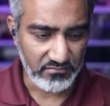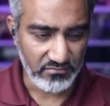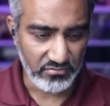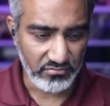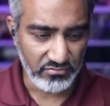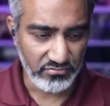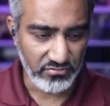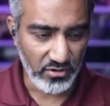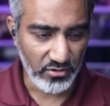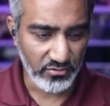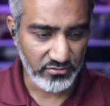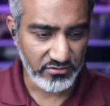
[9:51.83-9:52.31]

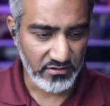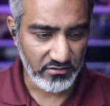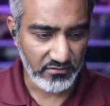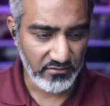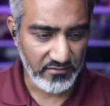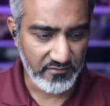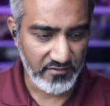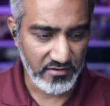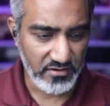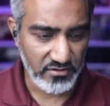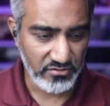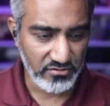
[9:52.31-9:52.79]
wrote the
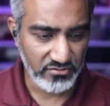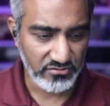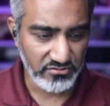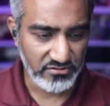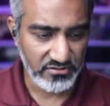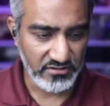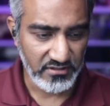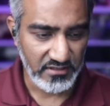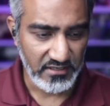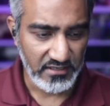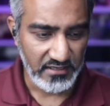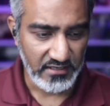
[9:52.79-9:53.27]

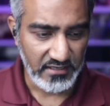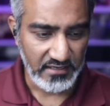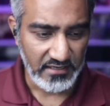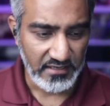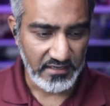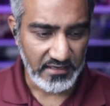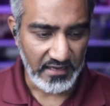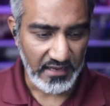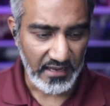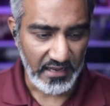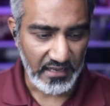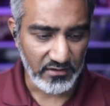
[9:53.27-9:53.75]
reviews.
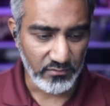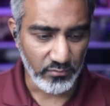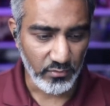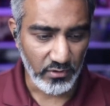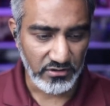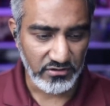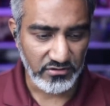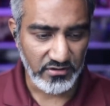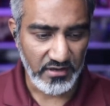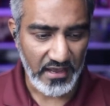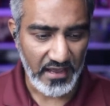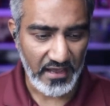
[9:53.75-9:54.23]
And
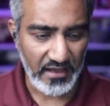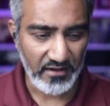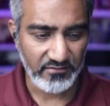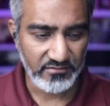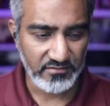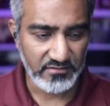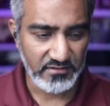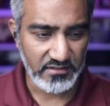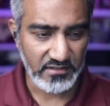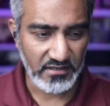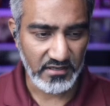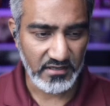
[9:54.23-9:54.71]
when you
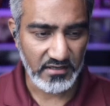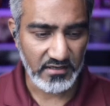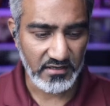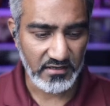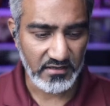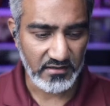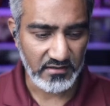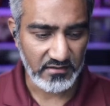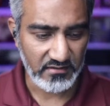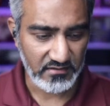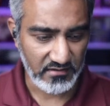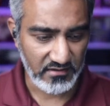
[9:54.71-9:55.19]
have
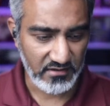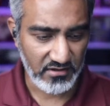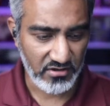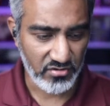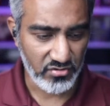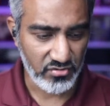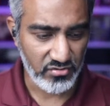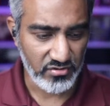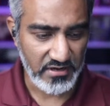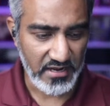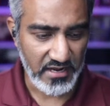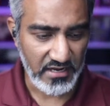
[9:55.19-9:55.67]
the
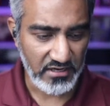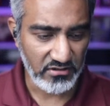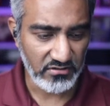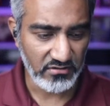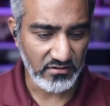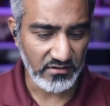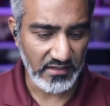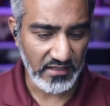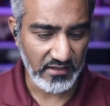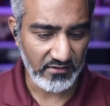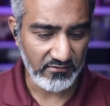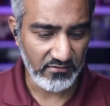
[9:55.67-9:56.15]

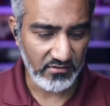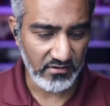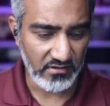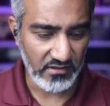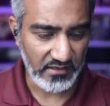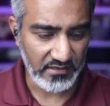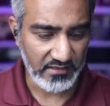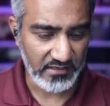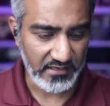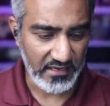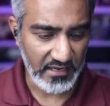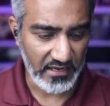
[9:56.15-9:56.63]
creator
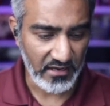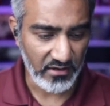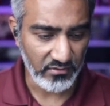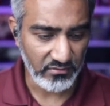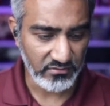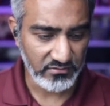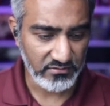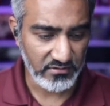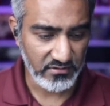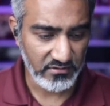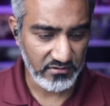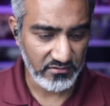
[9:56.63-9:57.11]
level
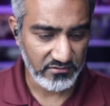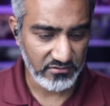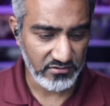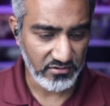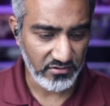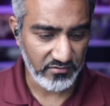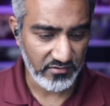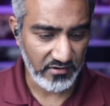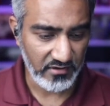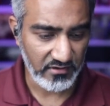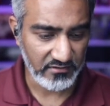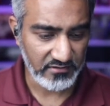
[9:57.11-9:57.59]
account,
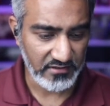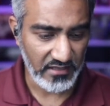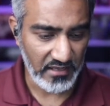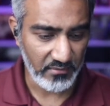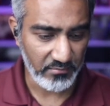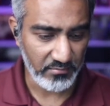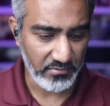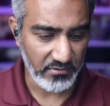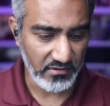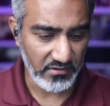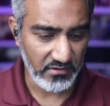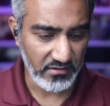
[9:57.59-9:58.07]
so for
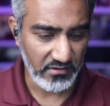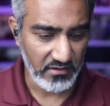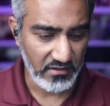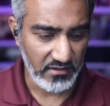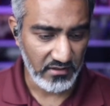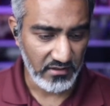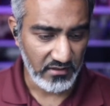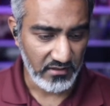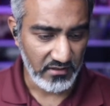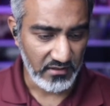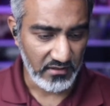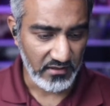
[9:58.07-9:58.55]
example,
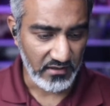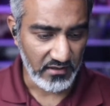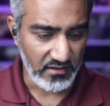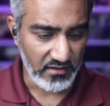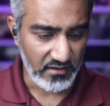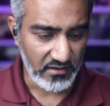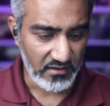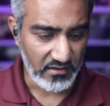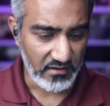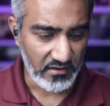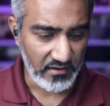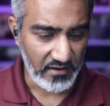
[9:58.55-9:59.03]

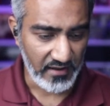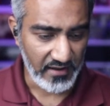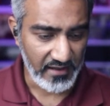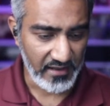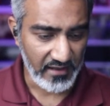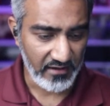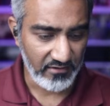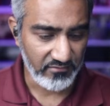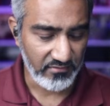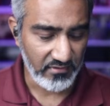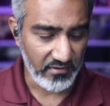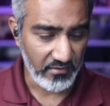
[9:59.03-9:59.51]
I
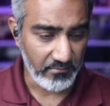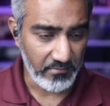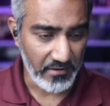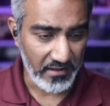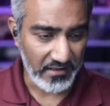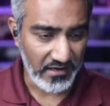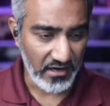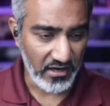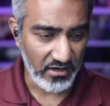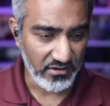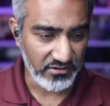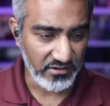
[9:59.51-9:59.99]
have
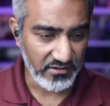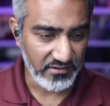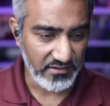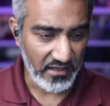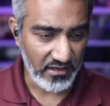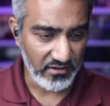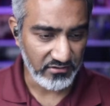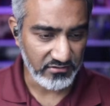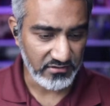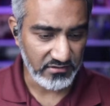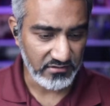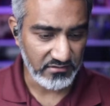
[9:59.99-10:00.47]
about
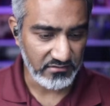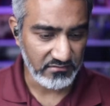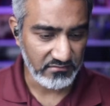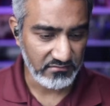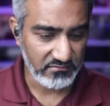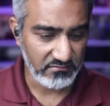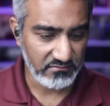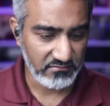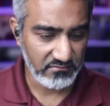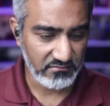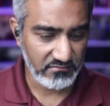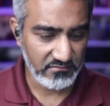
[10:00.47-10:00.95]
100,000
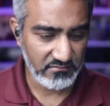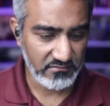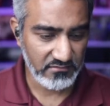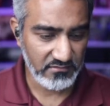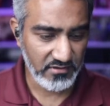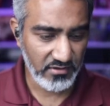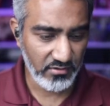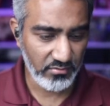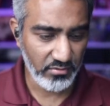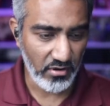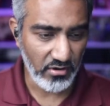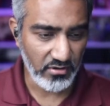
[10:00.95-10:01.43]

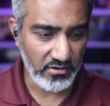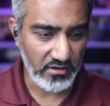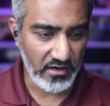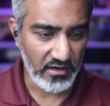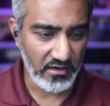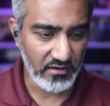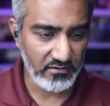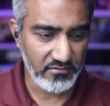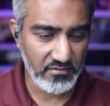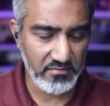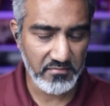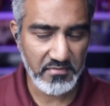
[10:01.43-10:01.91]

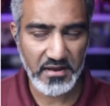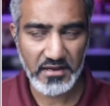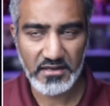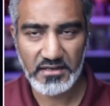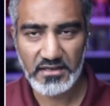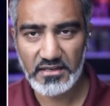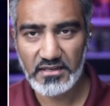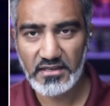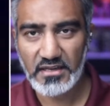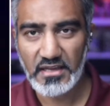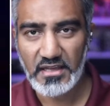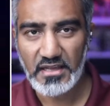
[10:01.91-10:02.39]
quota
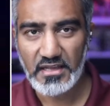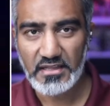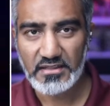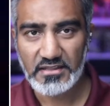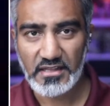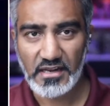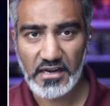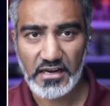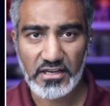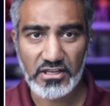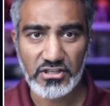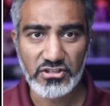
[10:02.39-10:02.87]
remaining
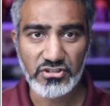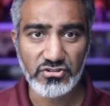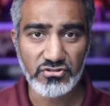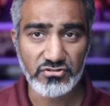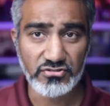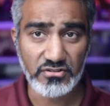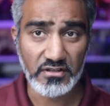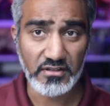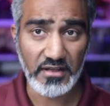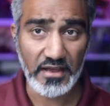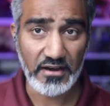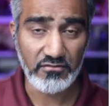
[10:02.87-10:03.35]
that I can
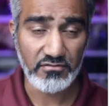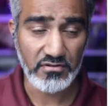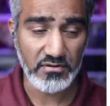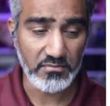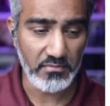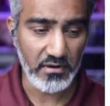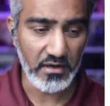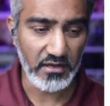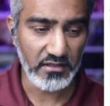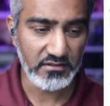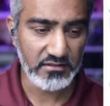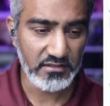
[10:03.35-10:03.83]
use on every
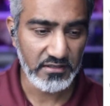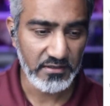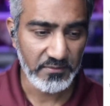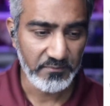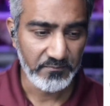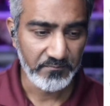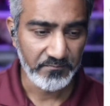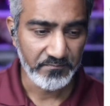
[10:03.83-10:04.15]
month.